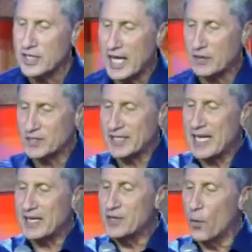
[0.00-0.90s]
slaves to
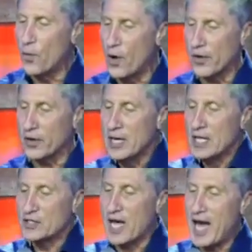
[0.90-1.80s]
get in the water
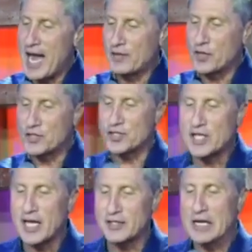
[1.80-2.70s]
to hide their
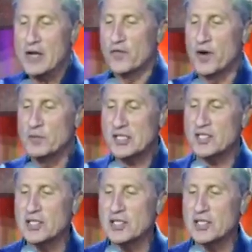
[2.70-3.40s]
scent from the